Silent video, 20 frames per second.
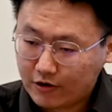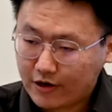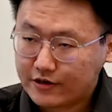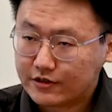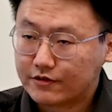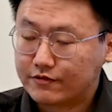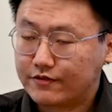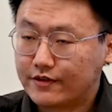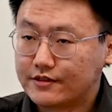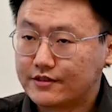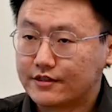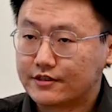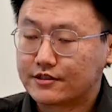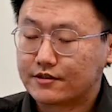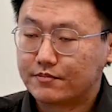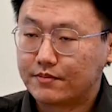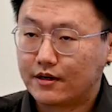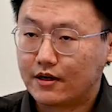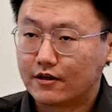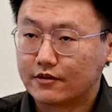low-energy physics
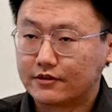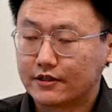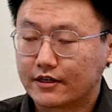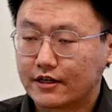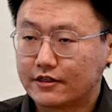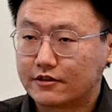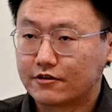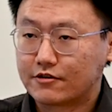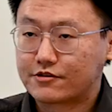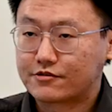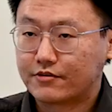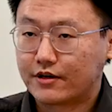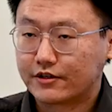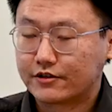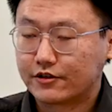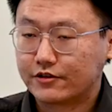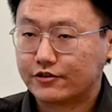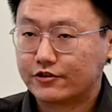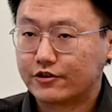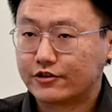about the filter
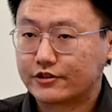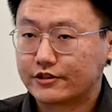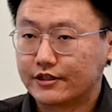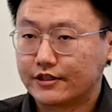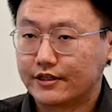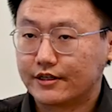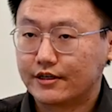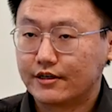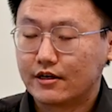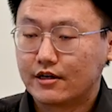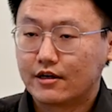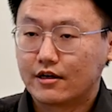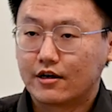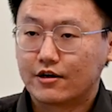structure usually